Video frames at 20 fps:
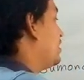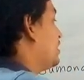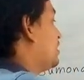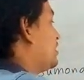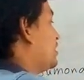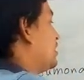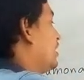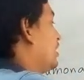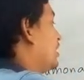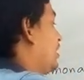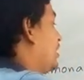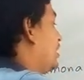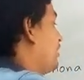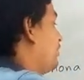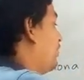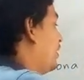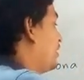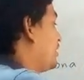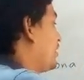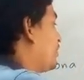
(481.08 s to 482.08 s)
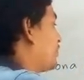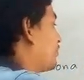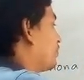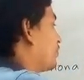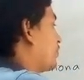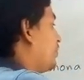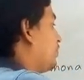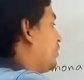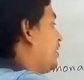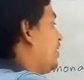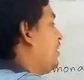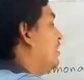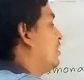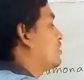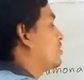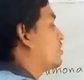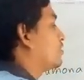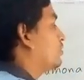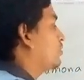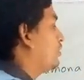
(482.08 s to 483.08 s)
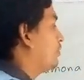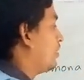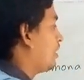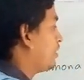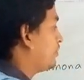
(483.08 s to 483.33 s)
is inverted comma. So